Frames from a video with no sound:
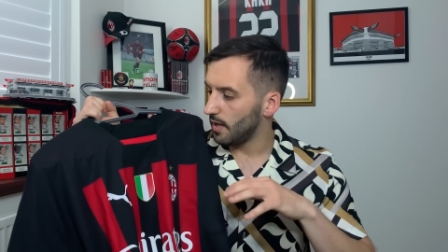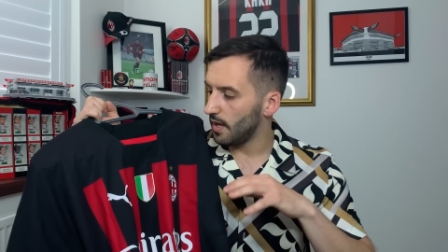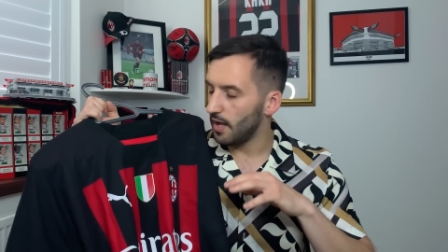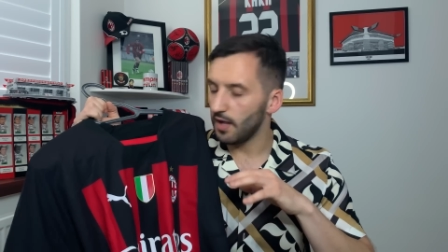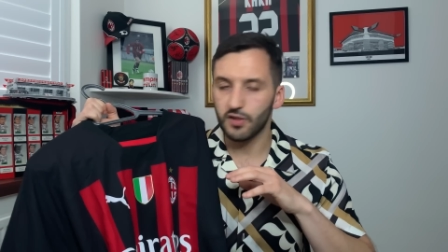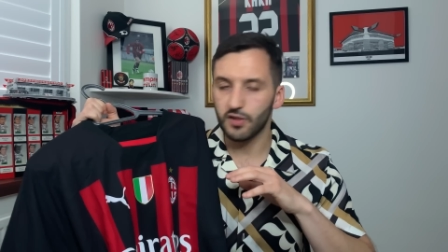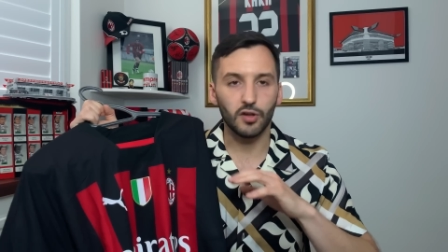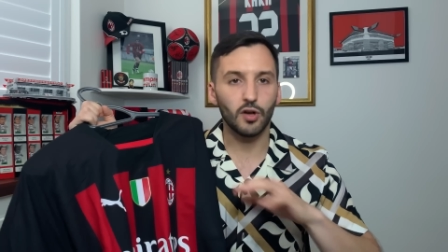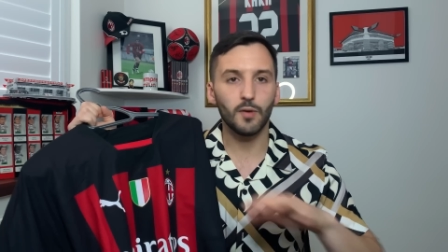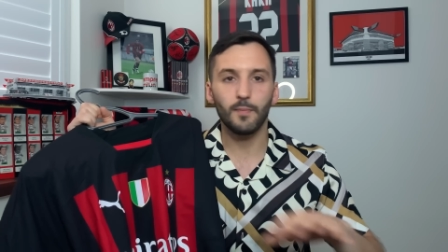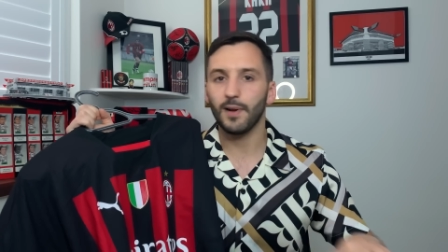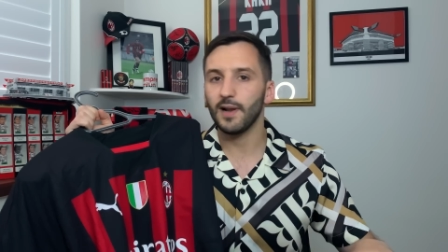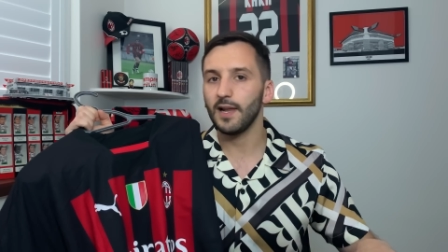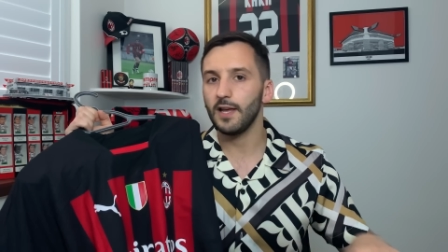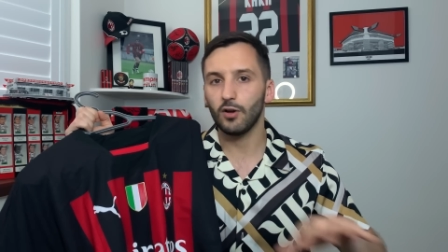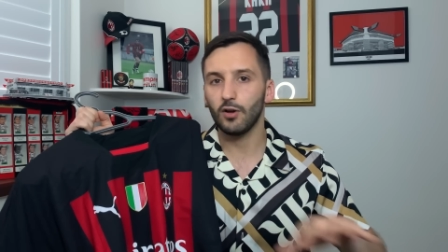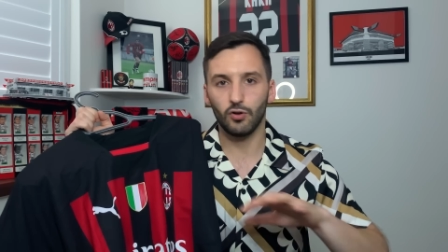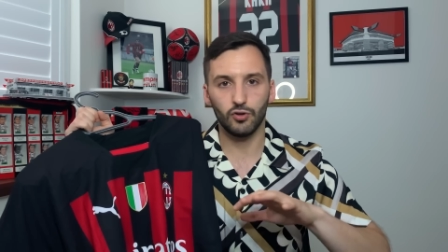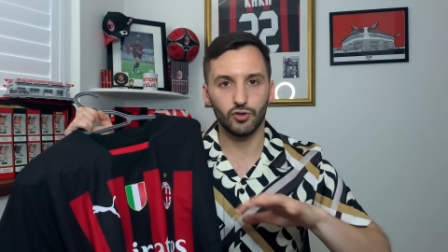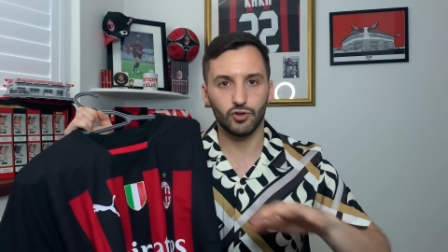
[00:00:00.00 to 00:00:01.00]
It's a
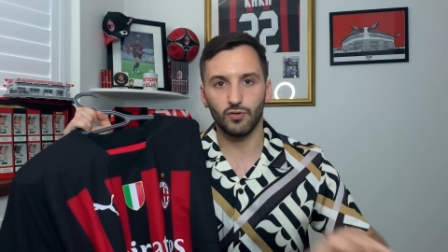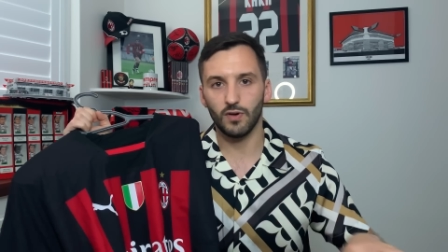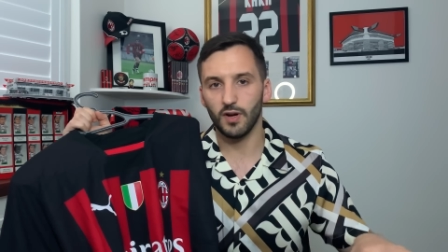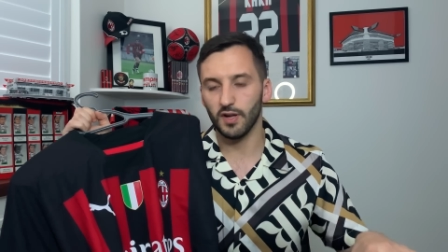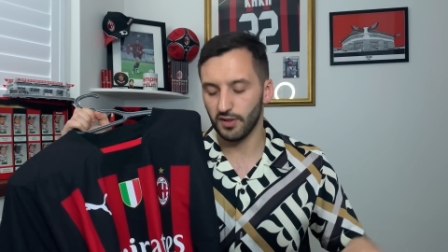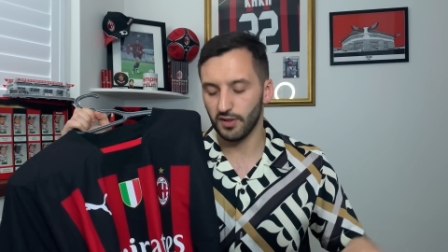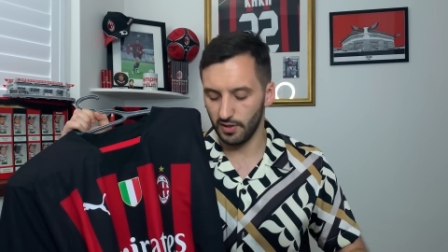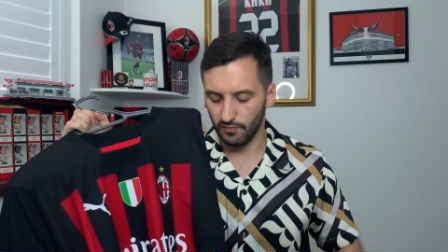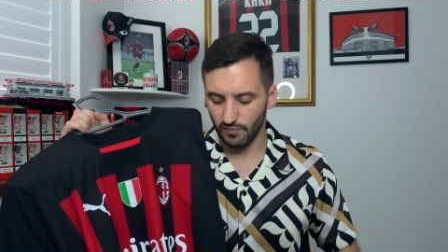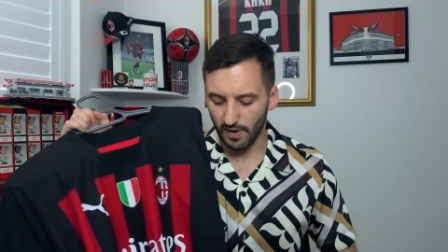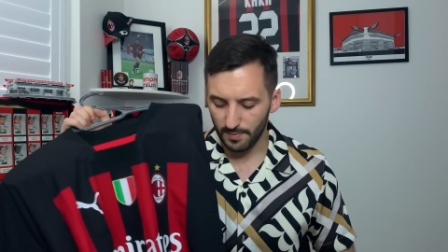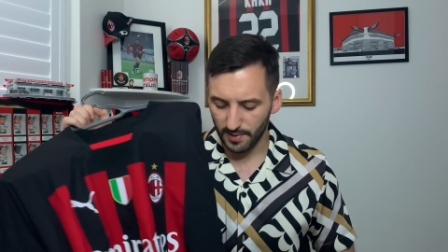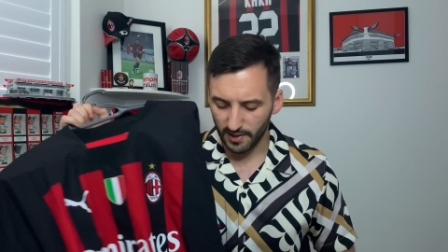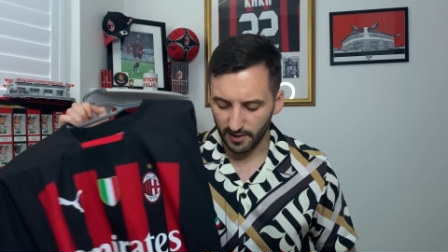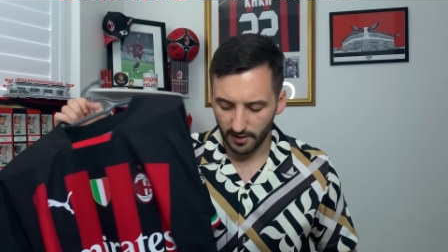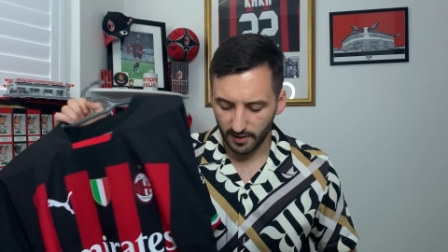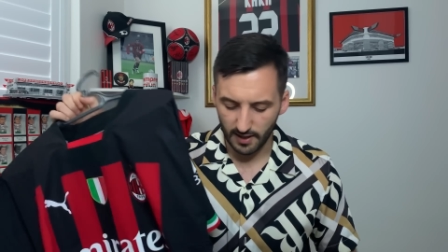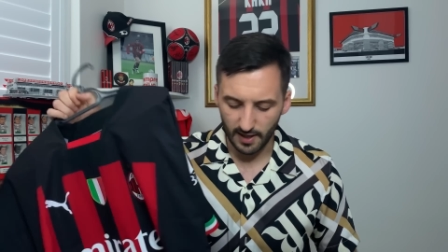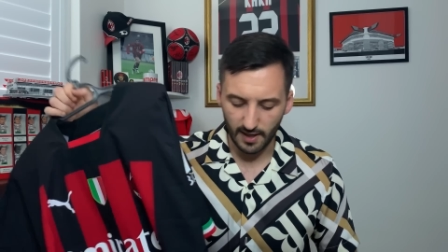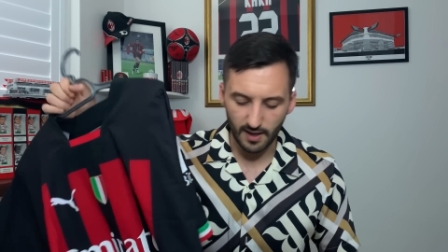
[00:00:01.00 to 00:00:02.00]
complete contrast to the
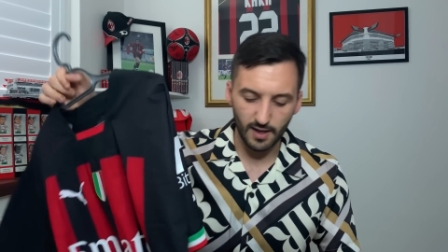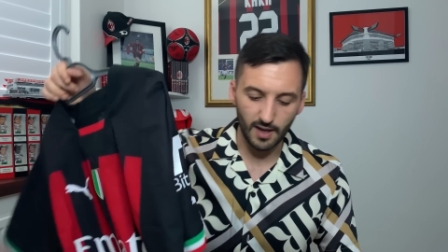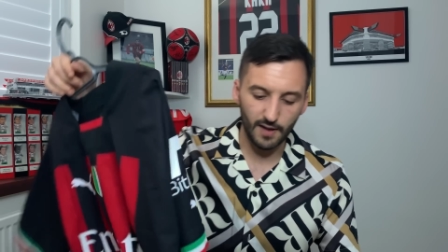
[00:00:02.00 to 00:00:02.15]
replica kit.